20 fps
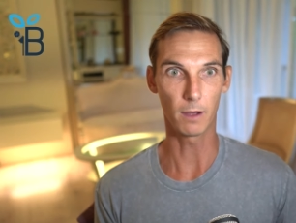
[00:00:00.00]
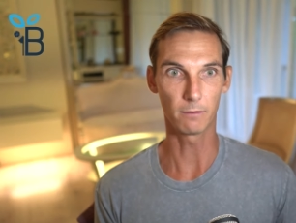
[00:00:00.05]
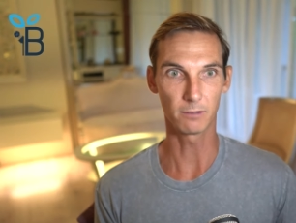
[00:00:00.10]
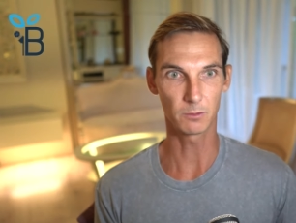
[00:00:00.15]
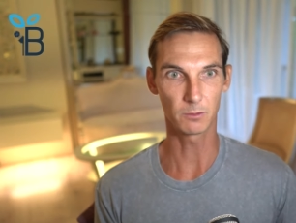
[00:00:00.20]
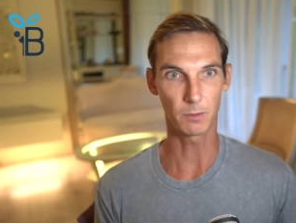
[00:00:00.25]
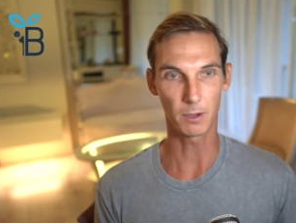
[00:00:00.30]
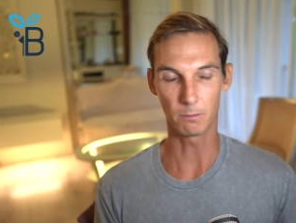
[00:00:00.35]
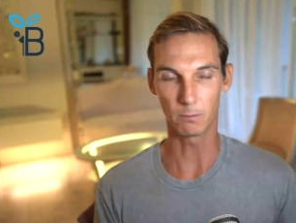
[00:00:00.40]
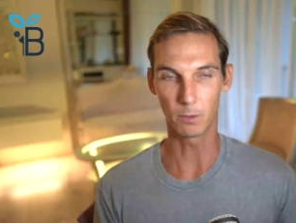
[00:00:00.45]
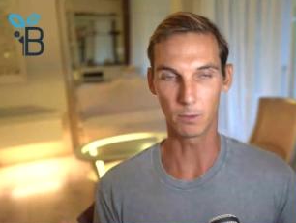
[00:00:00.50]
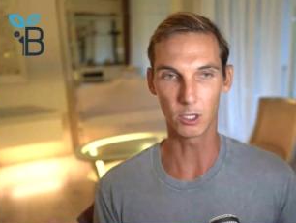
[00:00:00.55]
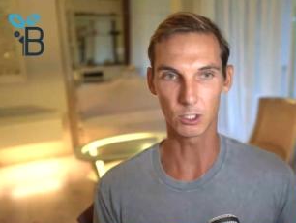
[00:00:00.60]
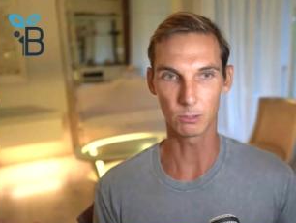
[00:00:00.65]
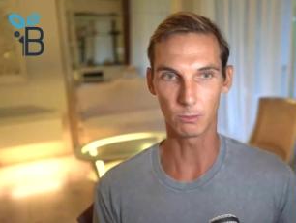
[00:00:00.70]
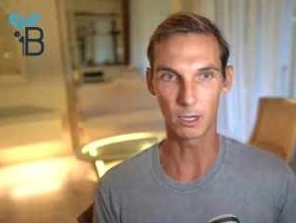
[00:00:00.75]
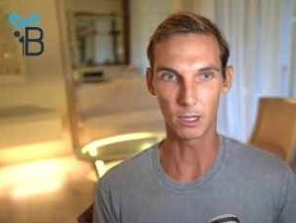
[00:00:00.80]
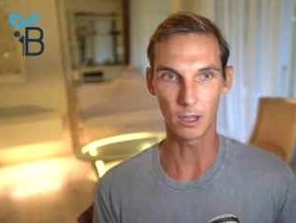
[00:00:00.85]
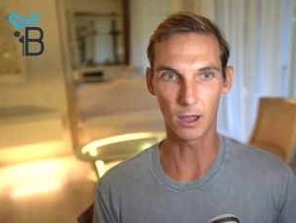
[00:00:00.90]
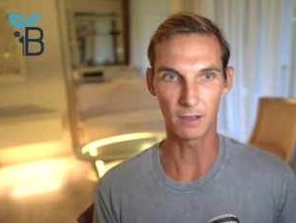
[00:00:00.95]
I've spent most of
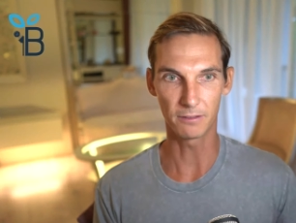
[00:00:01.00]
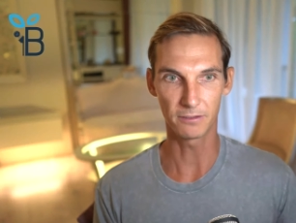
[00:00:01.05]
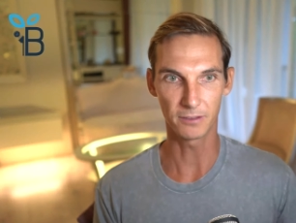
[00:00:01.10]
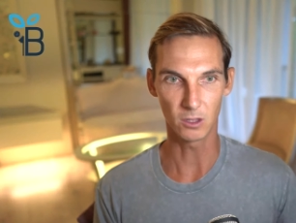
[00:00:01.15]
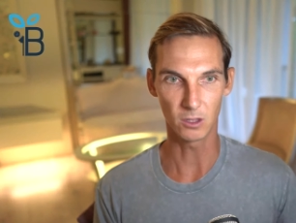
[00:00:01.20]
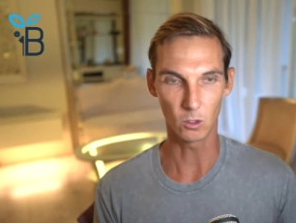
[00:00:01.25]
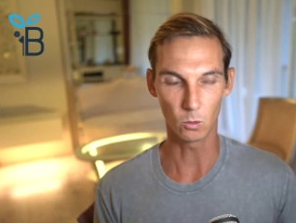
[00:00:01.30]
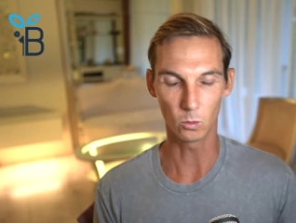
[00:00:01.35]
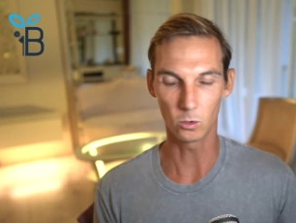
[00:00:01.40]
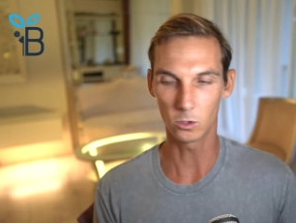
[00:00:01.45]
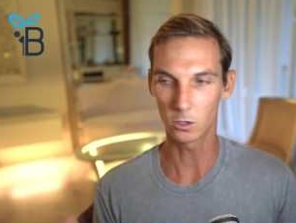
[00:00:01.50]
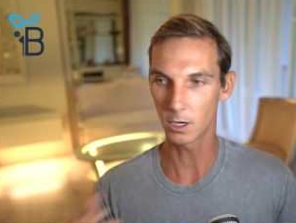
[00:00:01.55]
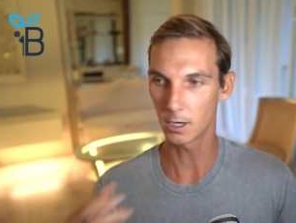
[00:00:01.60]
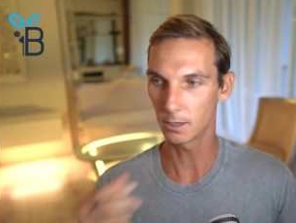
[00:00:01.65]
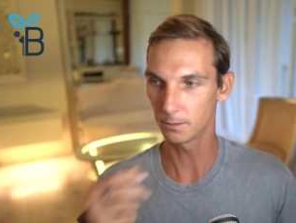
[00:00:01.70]
my life in the water.